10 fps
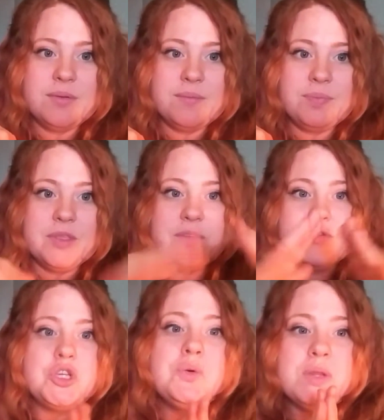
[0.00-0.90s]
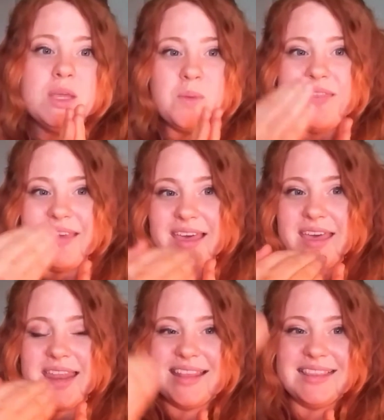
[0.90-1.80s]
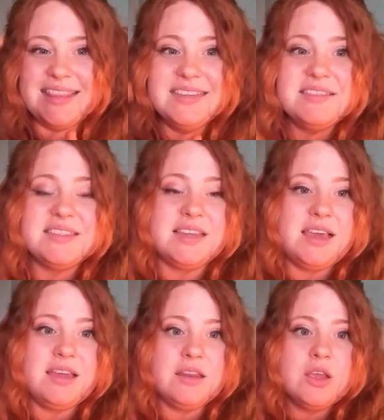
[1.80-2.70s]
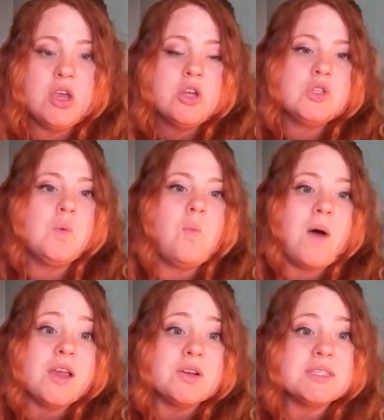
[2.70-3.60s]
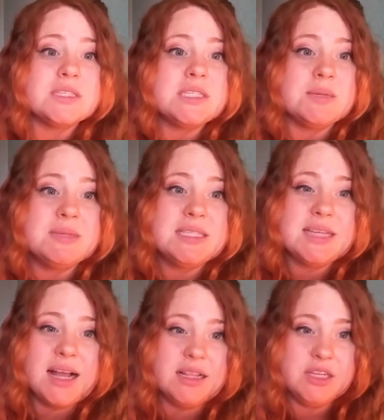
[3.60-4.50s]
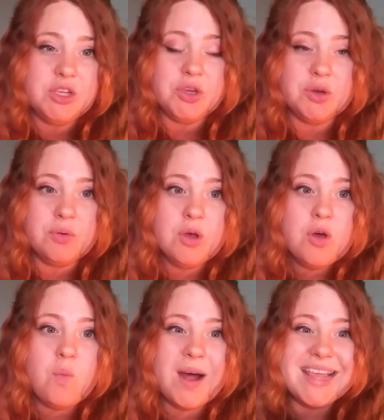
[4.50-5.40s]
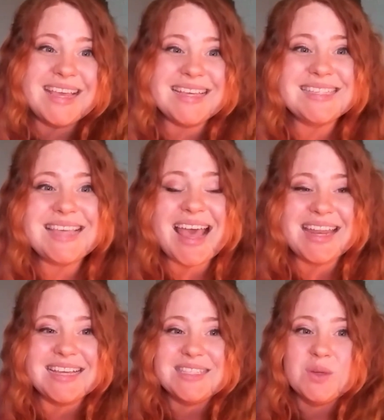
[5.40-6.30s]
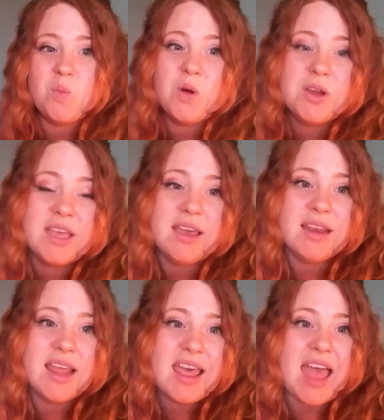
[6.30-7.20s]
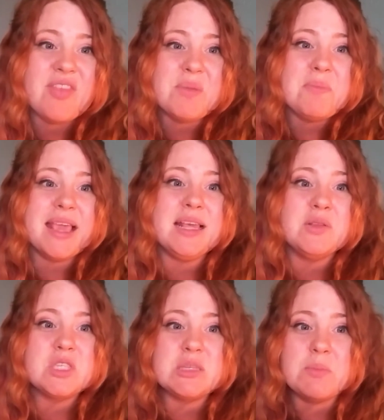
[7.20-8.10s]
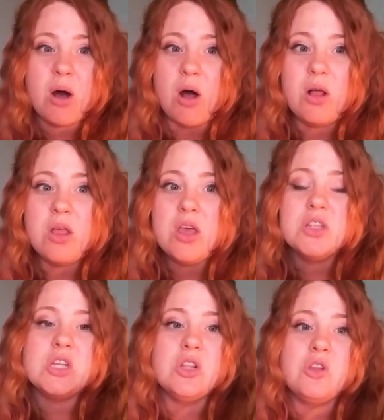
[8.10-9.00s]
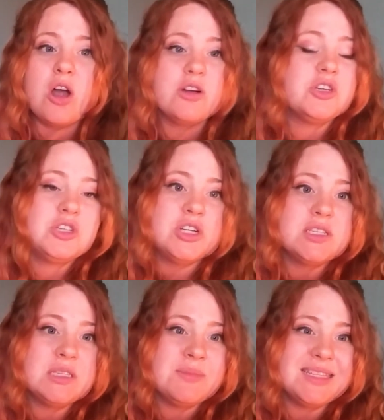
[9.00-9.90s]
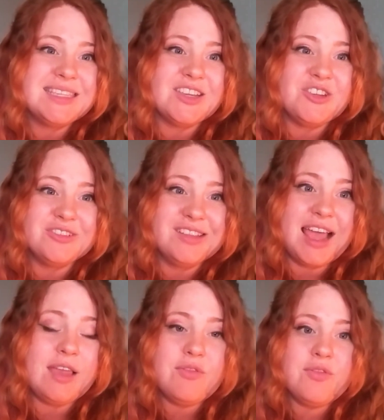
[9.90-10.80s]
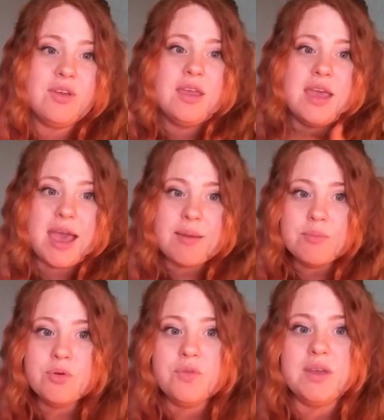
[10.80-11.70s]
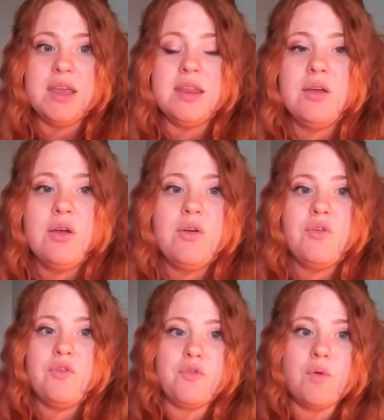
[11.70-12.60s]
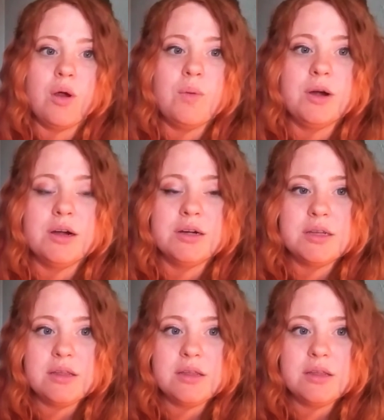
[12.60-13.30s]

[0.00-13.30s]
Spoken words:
of tuning within and listening to what your system is telling you, what is and isn't working, and then making small to large adjustments in your life and moving forward.